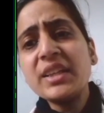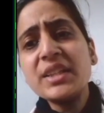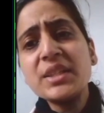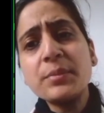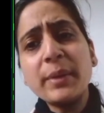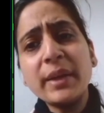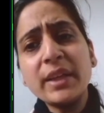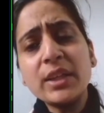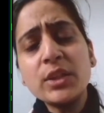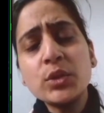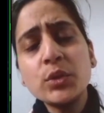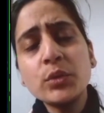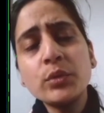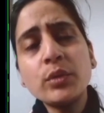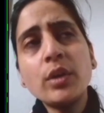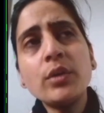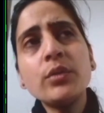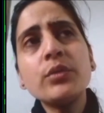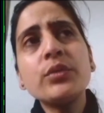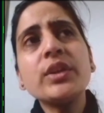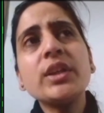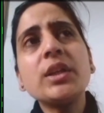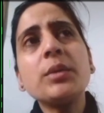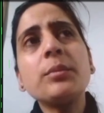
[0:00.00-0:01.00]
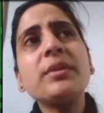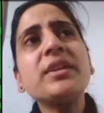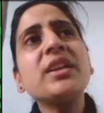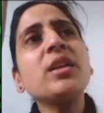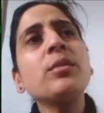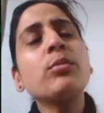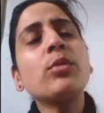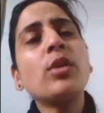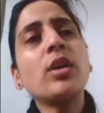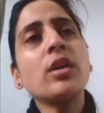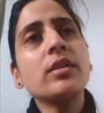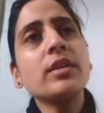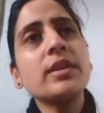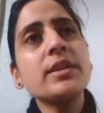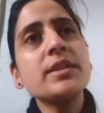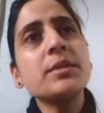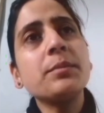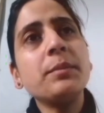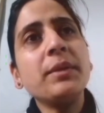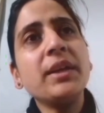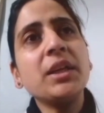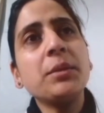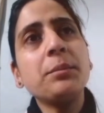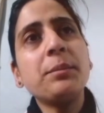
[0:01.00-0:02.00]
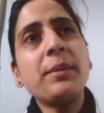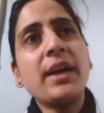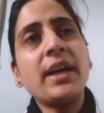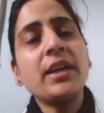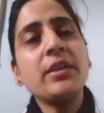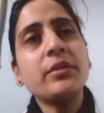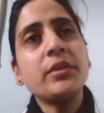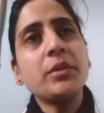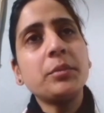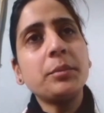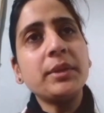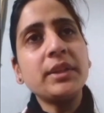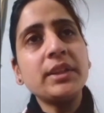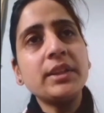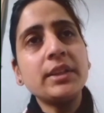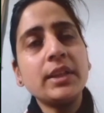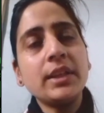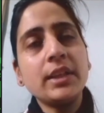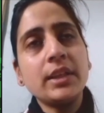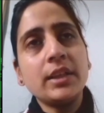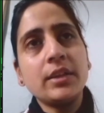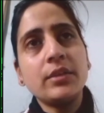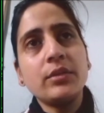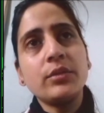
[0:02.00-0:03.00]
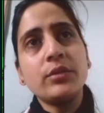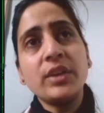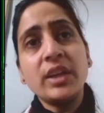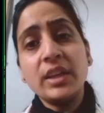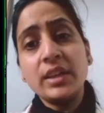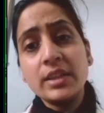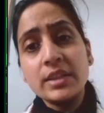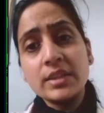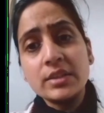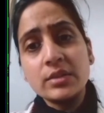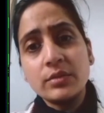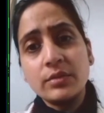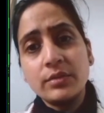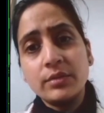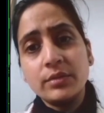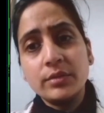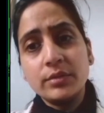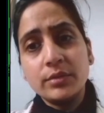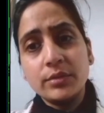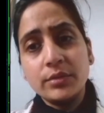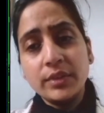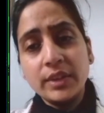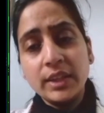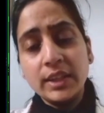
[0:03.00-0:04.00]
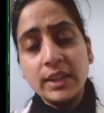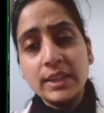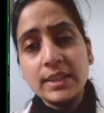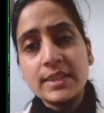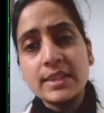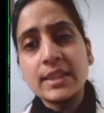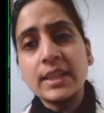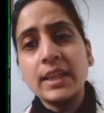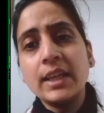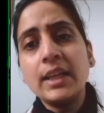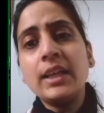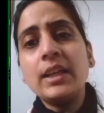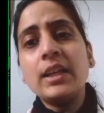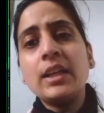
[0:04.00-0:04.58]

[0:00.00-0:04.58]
Irrespective of phenomenal progress made by women in various fields